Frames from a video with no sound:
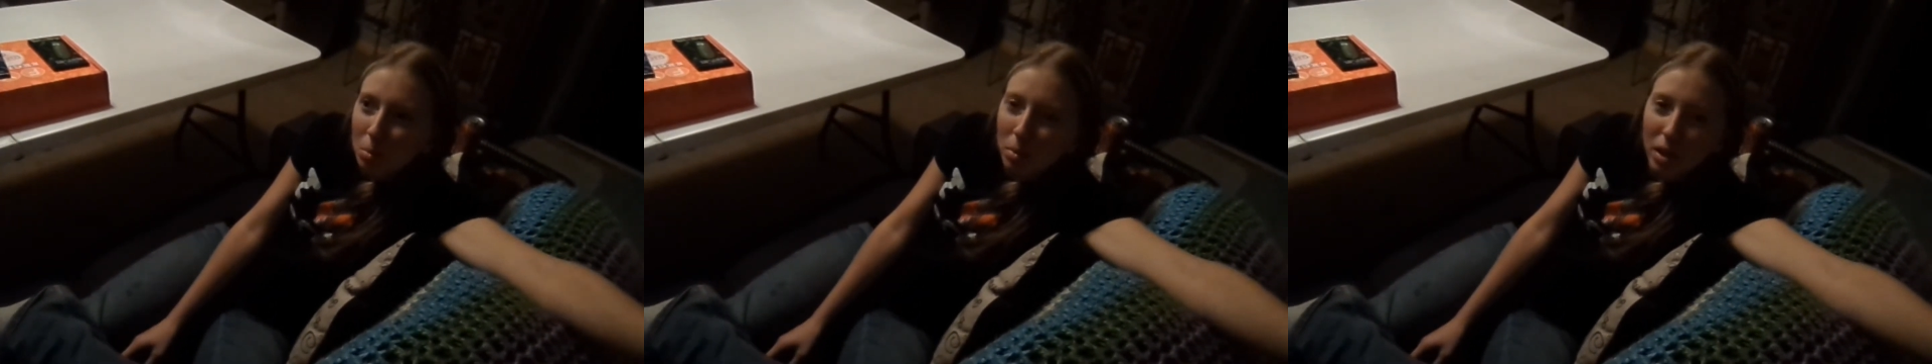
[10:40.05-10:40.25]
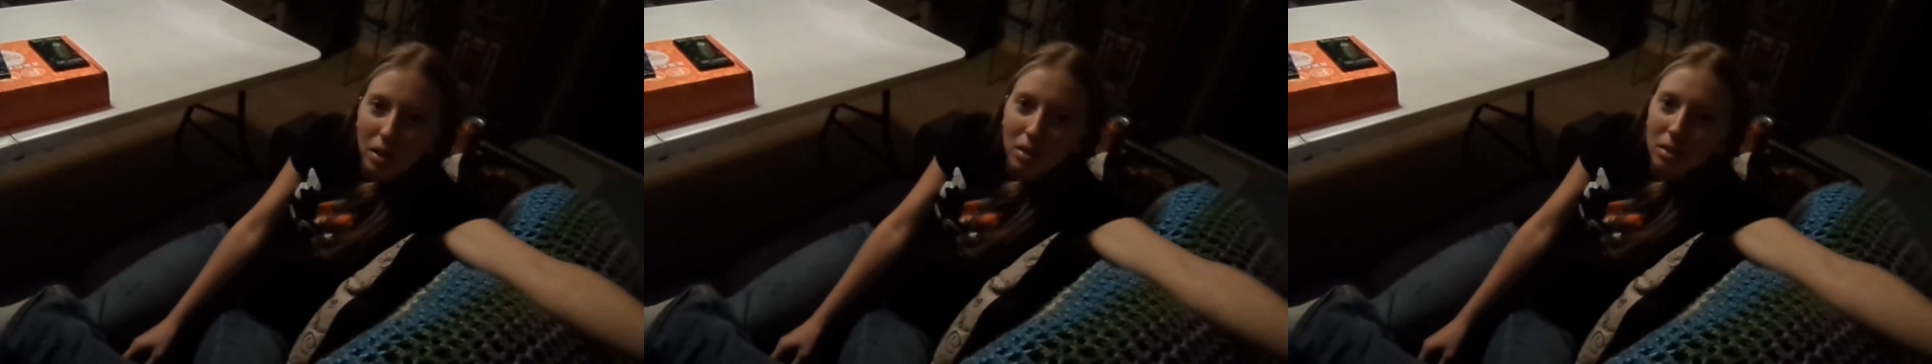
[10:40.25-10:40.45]

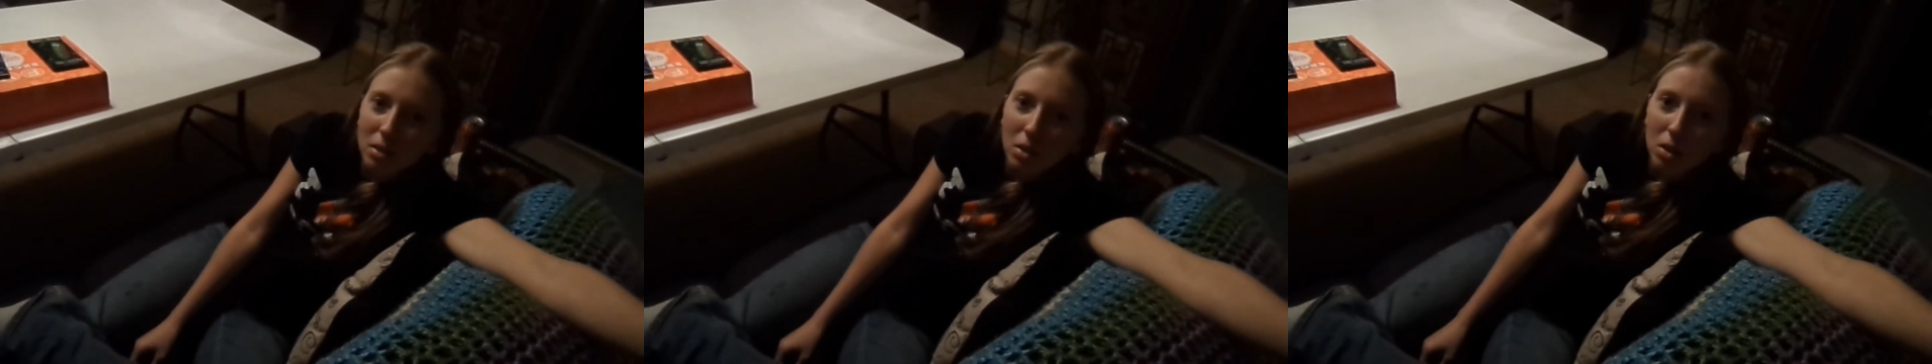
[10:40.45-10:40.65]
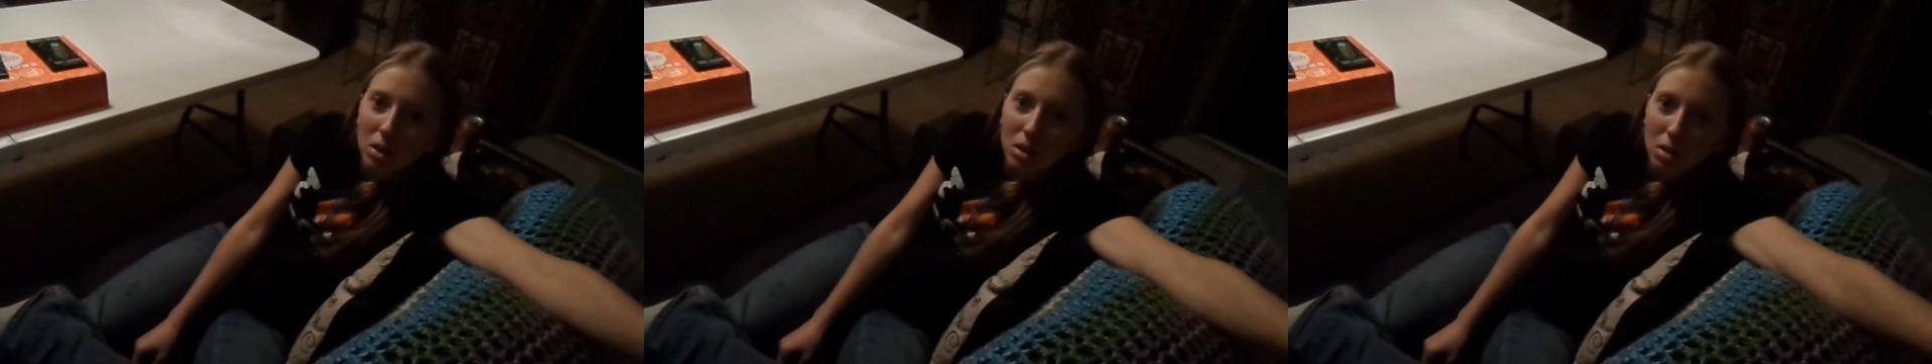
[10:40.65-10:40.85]
bathe
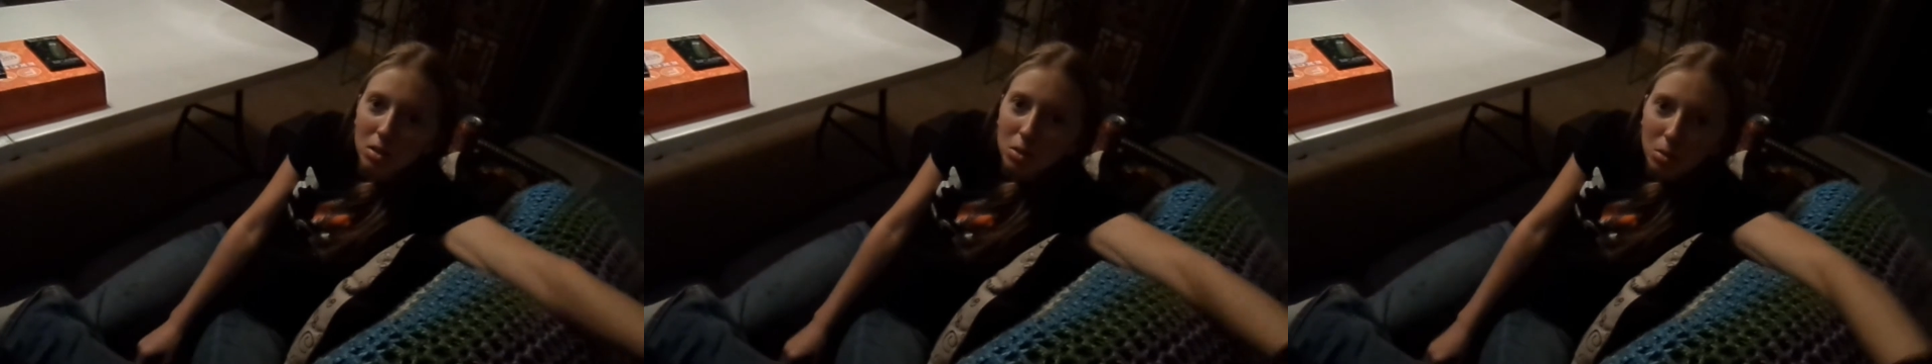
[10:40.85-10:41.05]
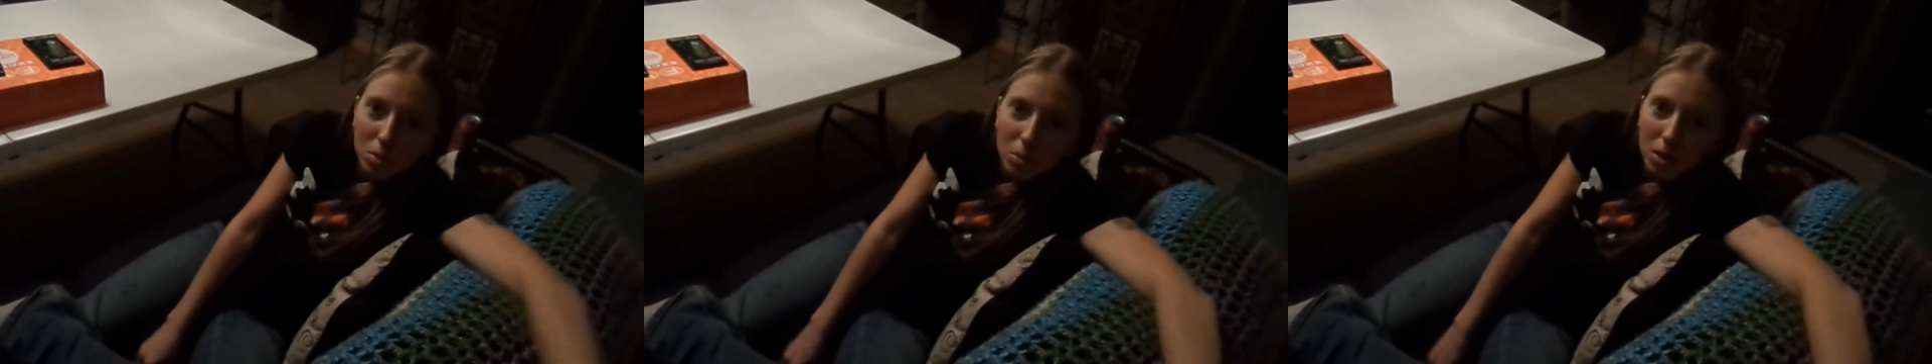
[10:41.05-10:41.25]

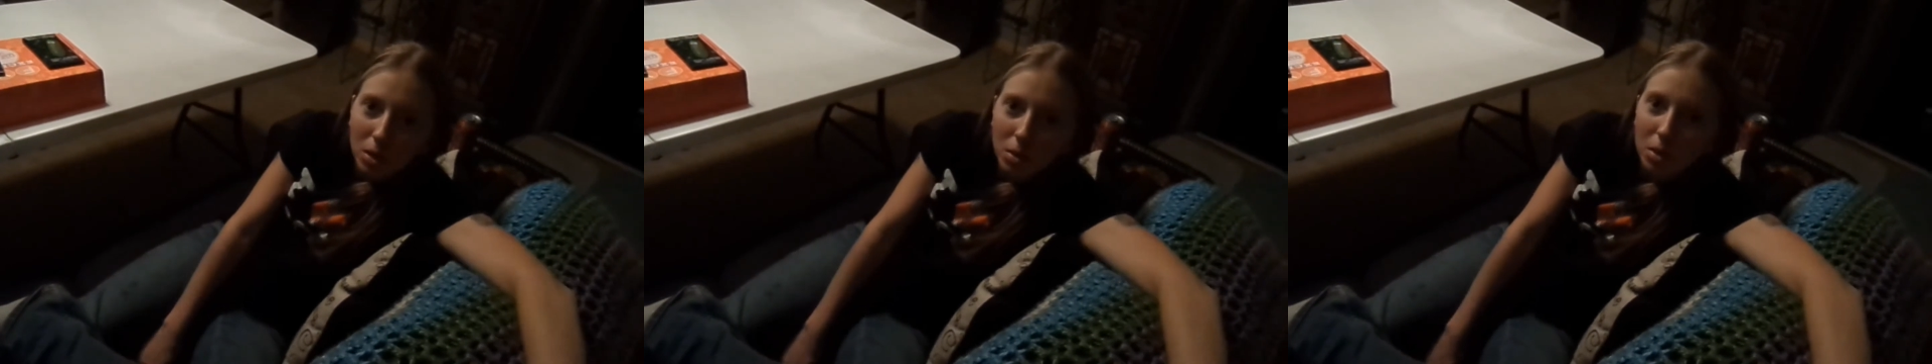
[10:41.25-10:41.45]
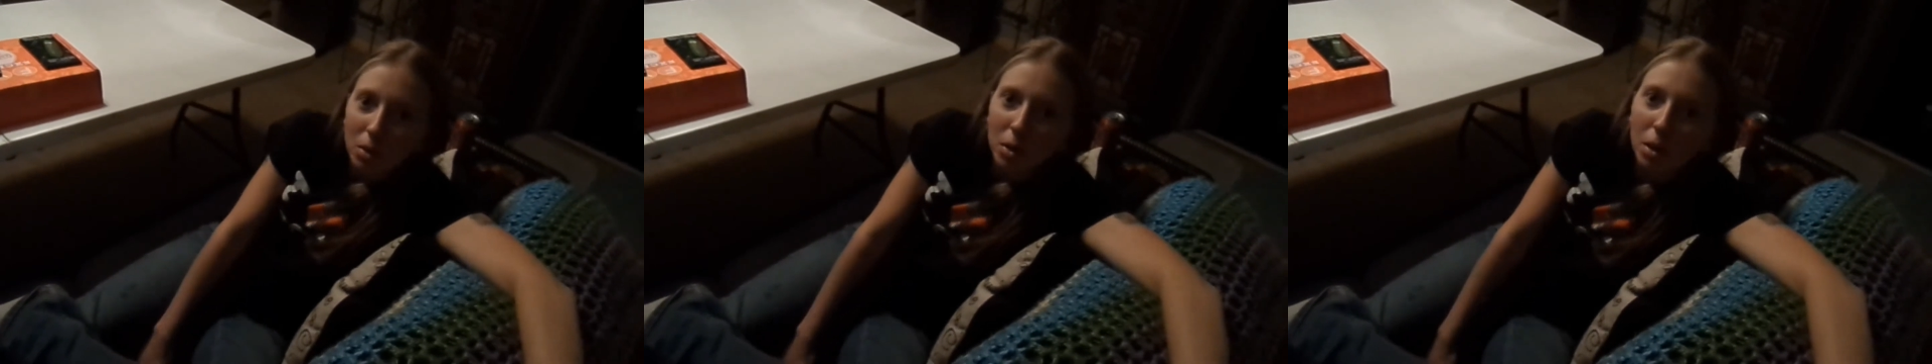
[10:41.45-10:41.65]
dogs. We
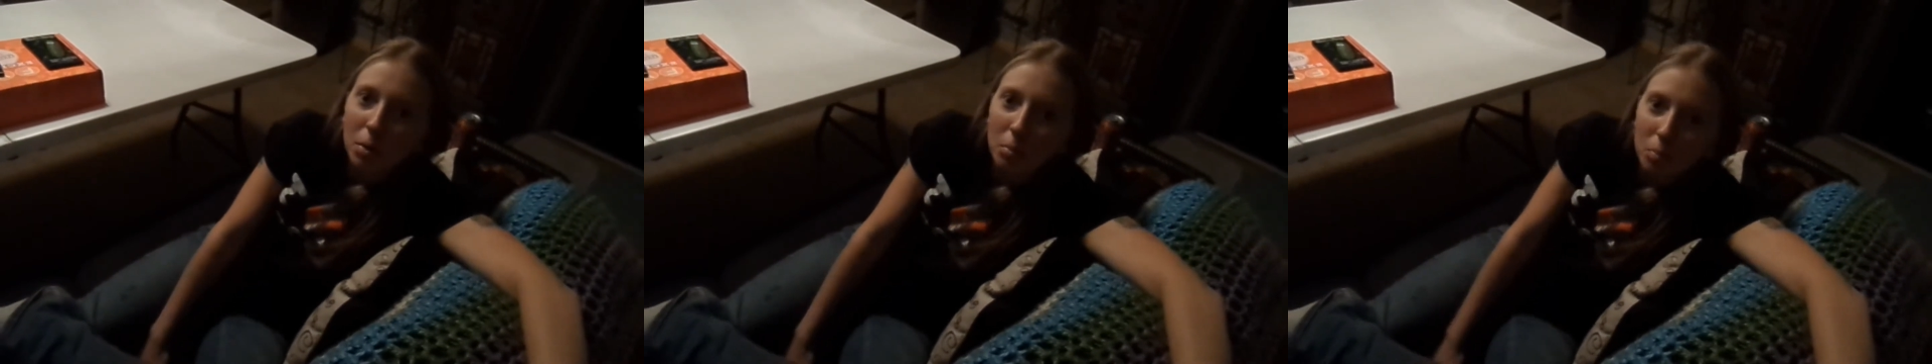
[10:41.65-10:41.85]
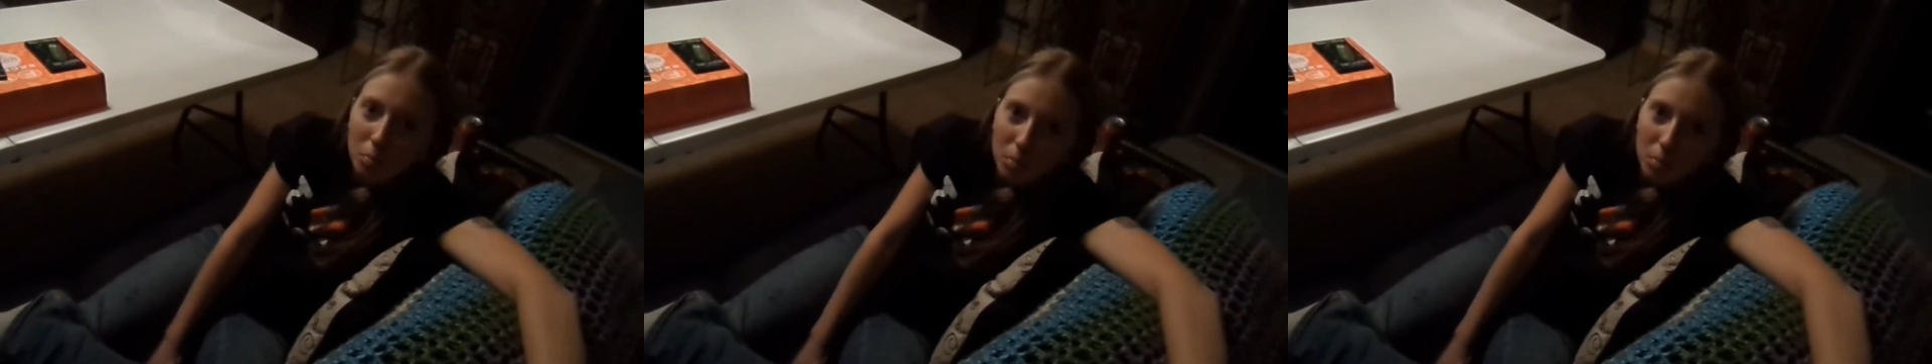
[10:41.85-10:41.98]
don't know yet.